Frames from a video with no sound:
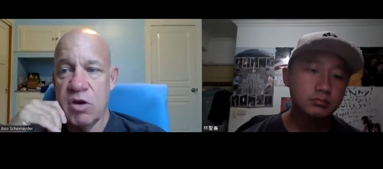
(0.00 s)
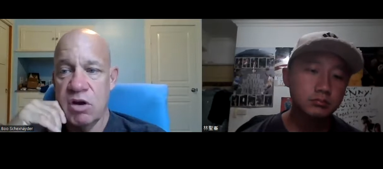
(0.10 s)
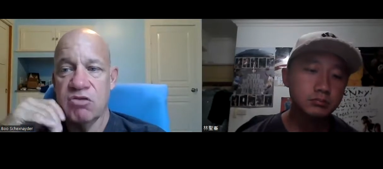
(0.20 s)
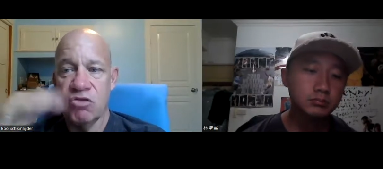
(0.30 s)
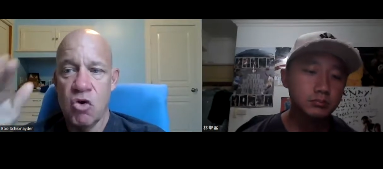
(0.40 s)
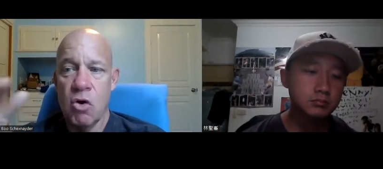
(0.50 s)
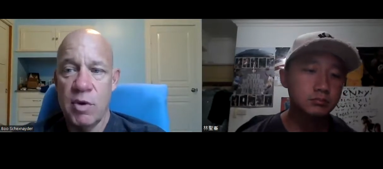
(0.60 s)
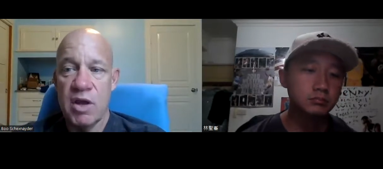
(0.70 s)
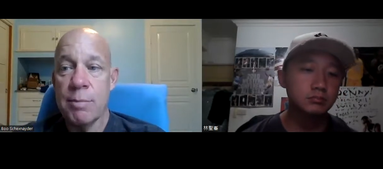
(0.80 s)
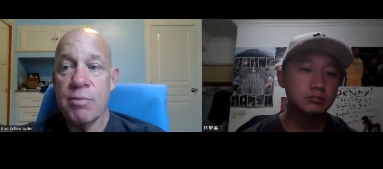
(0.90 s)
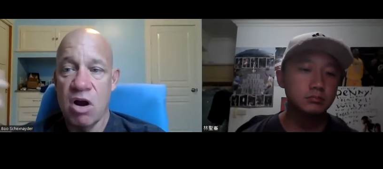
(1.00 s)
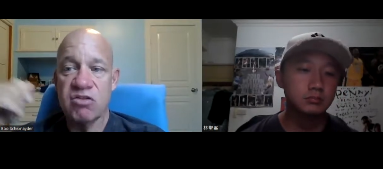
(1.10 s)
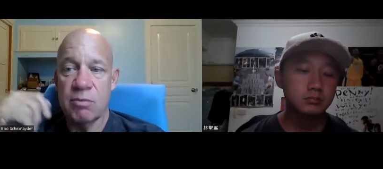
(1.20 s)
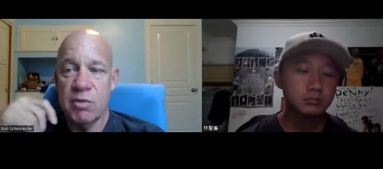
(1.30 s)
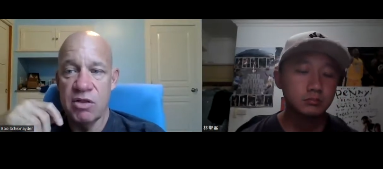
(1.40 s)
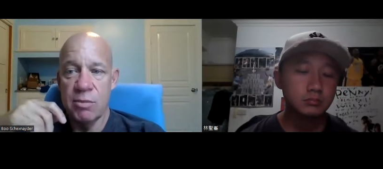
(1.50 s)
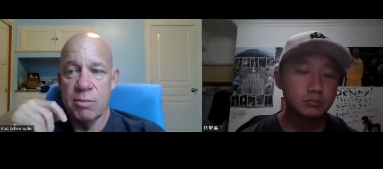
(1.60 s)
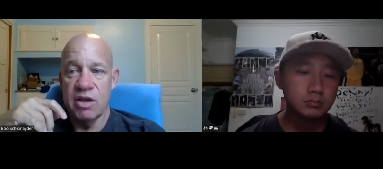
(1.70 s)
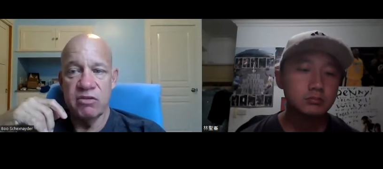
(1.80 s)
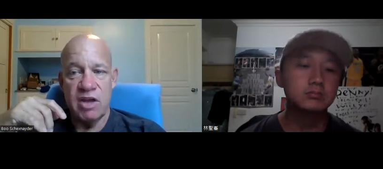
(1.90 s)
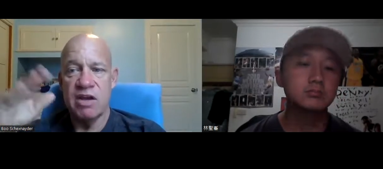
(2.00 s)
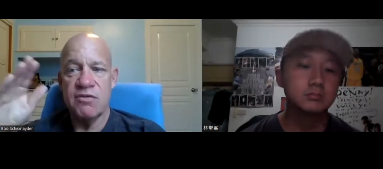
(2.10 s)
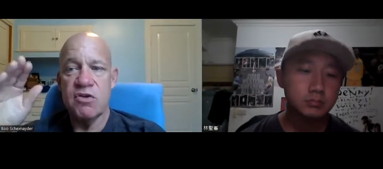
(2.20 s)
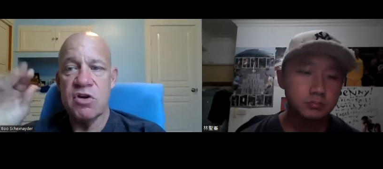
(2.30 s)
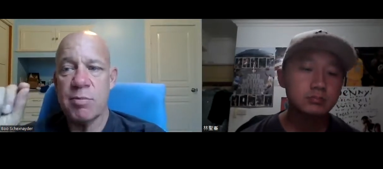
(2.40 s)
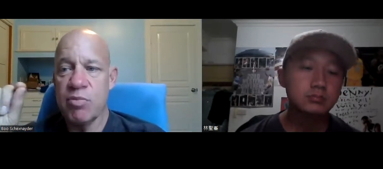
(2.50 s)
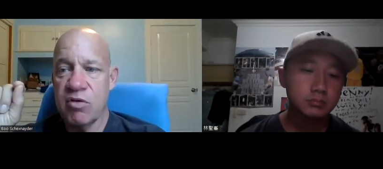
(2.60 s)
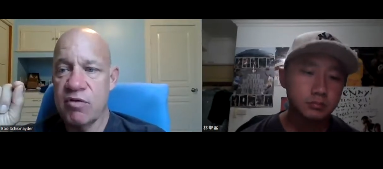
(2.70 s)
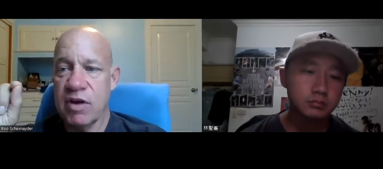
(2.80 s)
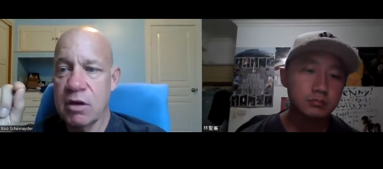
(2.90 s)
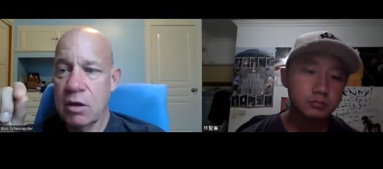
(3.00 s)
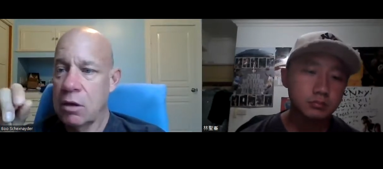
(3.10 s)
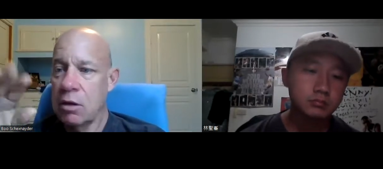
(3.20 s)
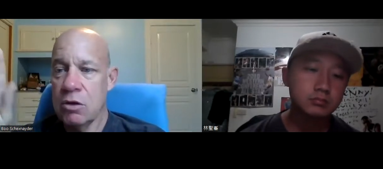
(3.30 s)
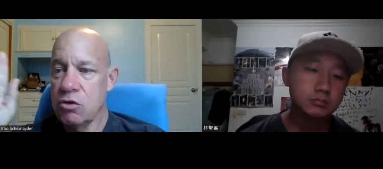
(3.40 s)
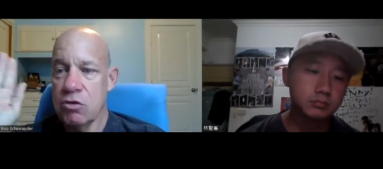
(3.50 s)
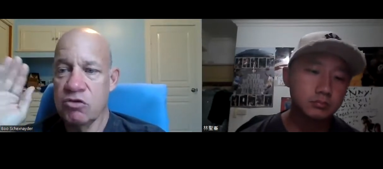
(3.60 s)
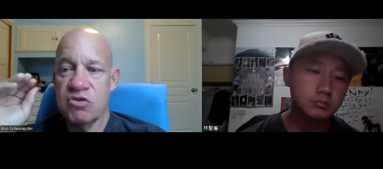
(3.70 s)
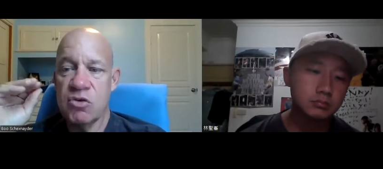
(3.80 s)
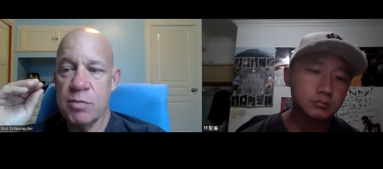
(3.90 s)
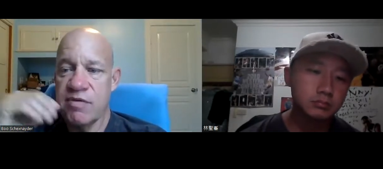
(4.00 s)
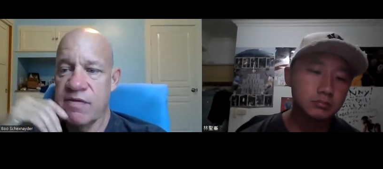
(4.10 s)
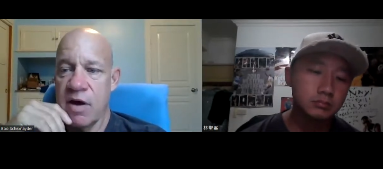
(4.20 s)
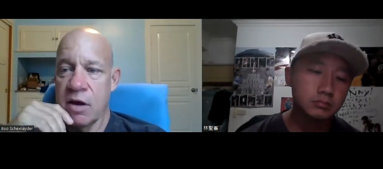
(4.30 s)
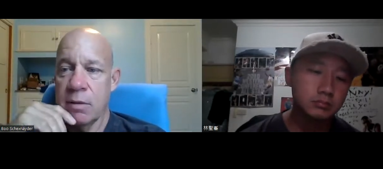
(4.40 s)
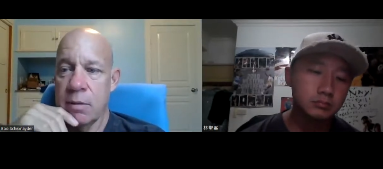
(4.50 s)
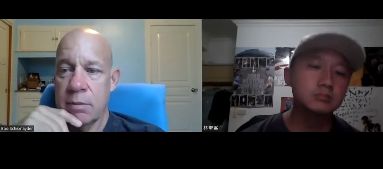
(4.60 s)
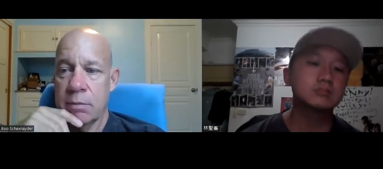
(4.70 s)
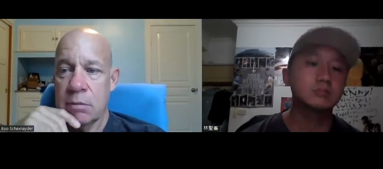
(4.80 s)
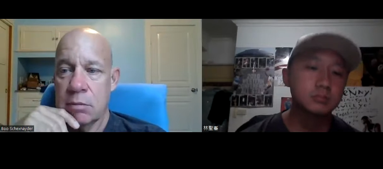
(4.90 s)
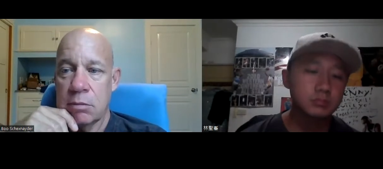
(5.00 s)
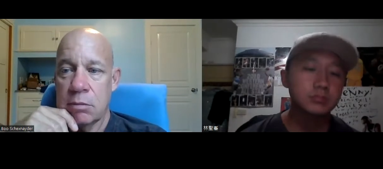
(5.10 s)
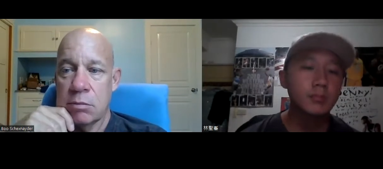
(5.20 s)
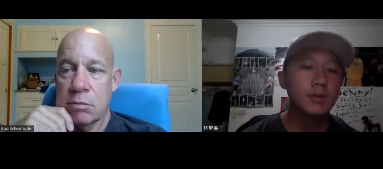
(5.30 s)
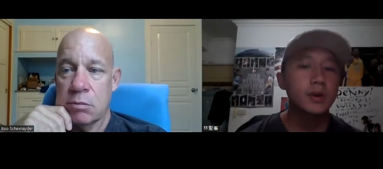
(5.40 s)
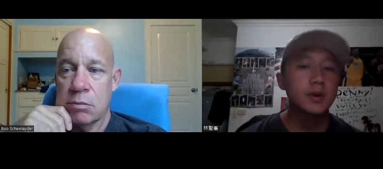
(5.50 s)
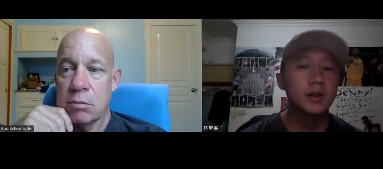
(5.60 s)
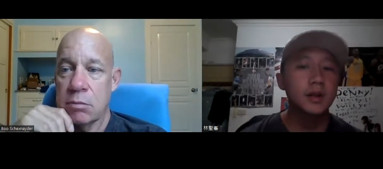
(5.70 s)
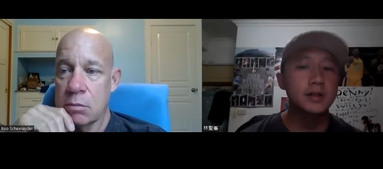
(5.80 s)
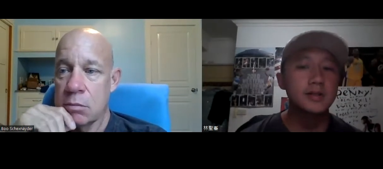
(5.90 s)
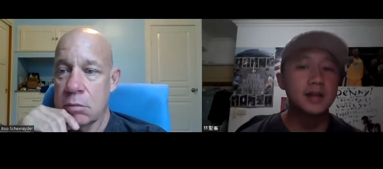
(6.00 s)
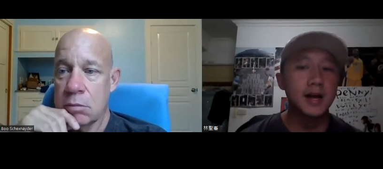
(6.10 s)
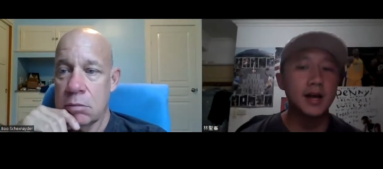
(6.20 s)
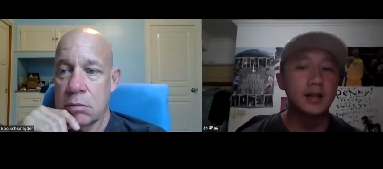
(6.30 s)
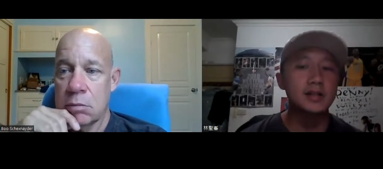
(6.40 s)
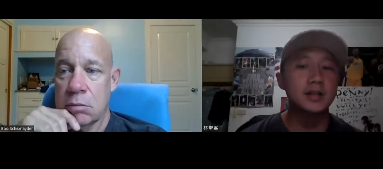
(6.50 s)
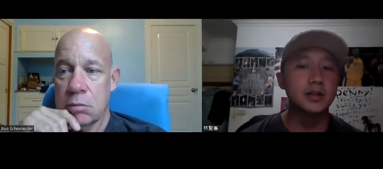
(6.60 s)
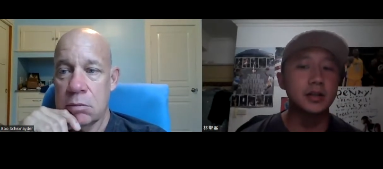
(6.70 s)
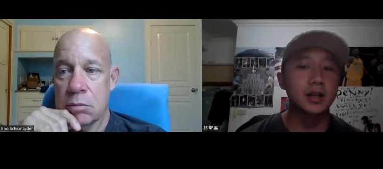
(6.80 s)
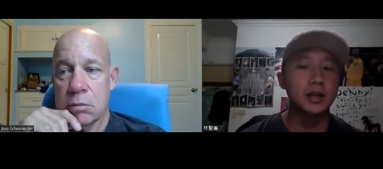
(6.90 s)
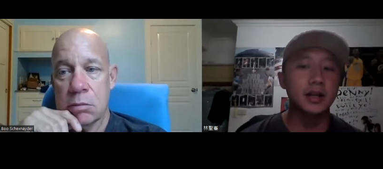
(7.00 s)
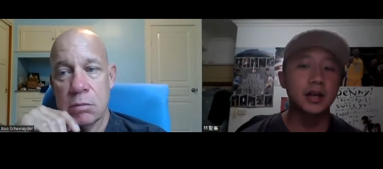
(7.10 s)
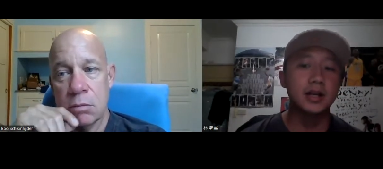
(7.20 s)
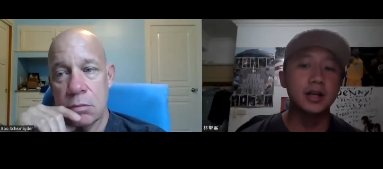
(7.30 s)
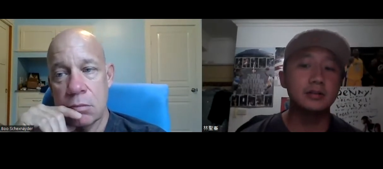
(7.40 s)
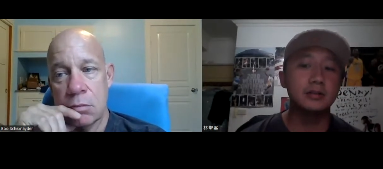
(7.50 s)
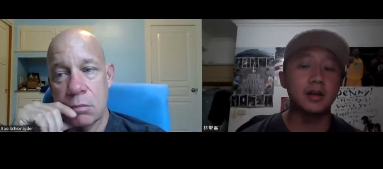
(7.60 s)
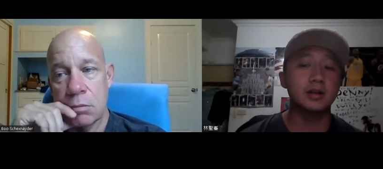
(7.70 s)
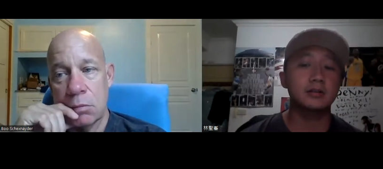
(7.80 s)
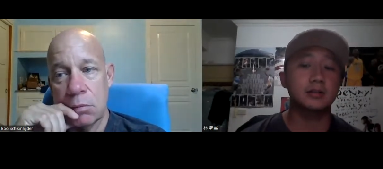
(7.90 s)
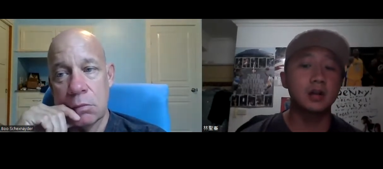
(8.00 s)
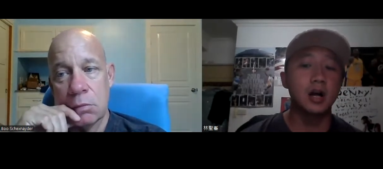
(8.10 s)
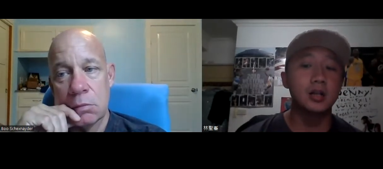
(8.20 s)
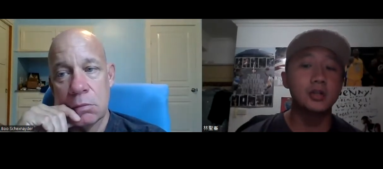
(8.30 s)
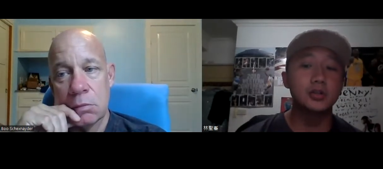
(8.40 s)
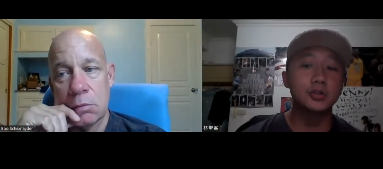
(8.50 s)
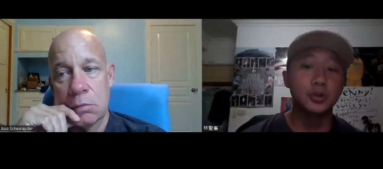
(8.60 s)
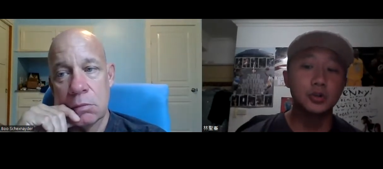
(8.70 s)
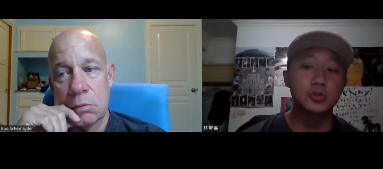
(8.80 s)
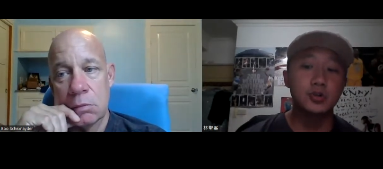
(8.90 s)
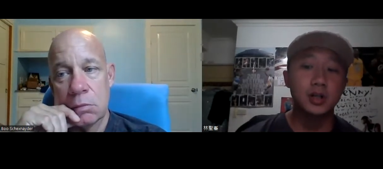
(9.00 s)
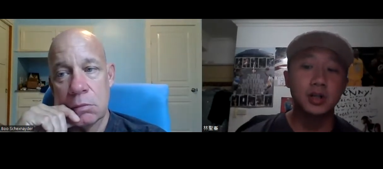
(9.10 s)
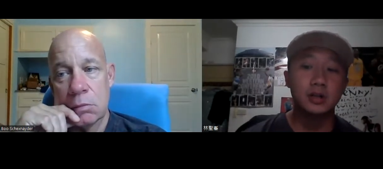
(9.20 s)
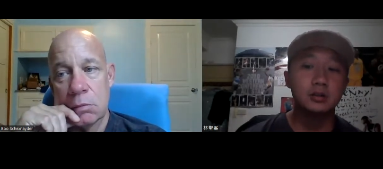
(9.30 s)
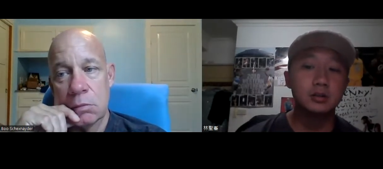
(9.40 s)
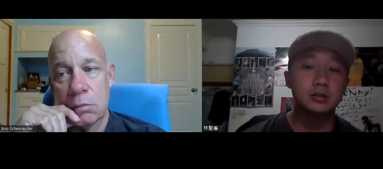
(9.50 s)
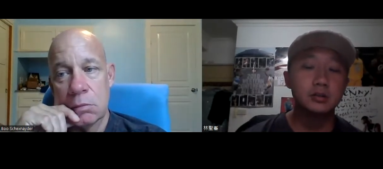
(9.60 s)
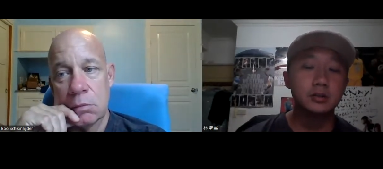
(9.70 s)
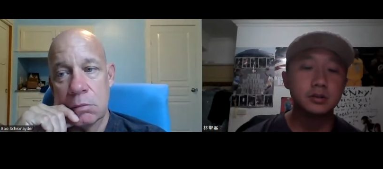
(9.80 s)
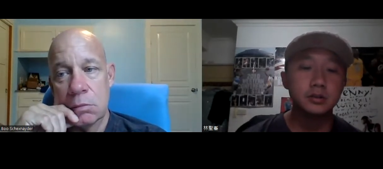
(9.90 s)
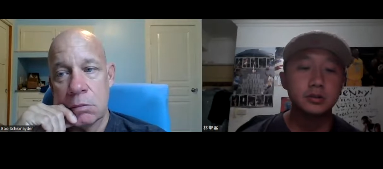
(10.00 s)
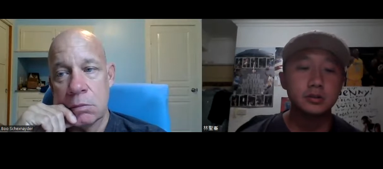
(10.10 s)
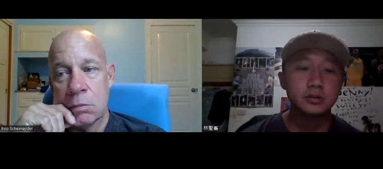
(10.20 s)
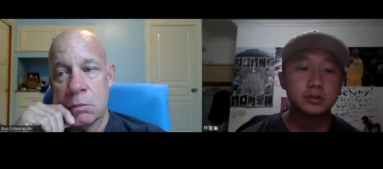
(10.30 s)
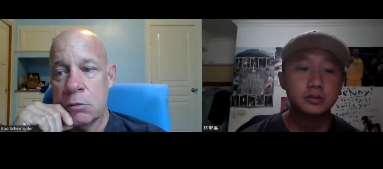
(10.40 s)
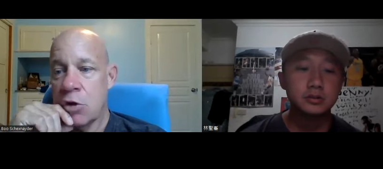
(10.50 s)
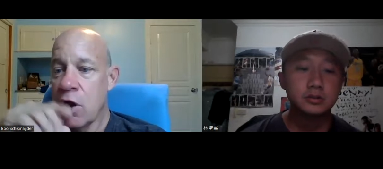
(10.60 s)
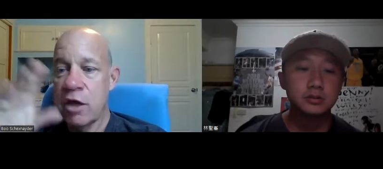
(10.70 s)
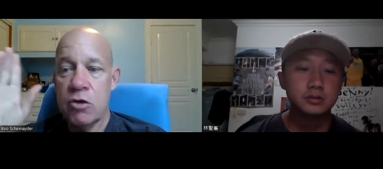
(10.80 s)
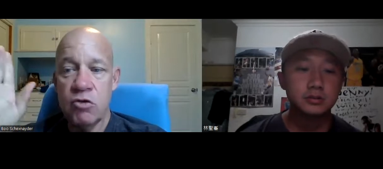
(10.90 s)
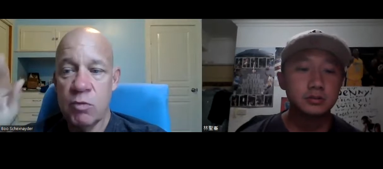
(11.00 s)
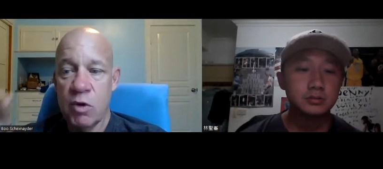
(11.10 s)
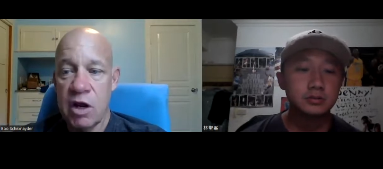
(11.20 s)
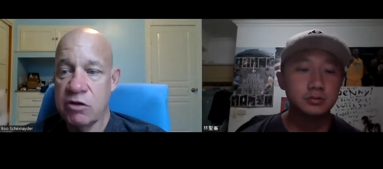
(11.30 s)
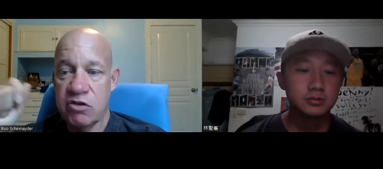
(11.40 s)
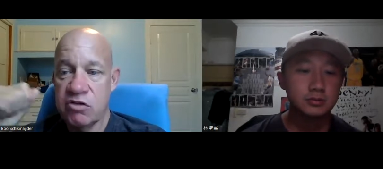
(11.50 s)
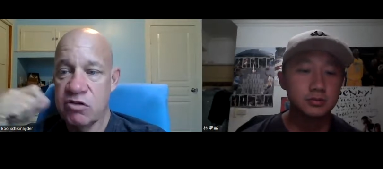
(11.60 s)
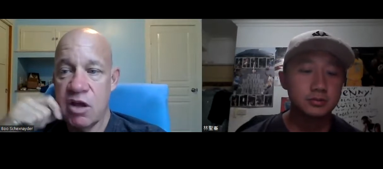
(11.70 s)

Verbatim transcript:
Speaker 1: point is normally approximately the place. And if you're not perfect, you, you'll still be fine.
Speaker 2: Is that is there like any technology you use right now?
Speaker 1: No, I use what I just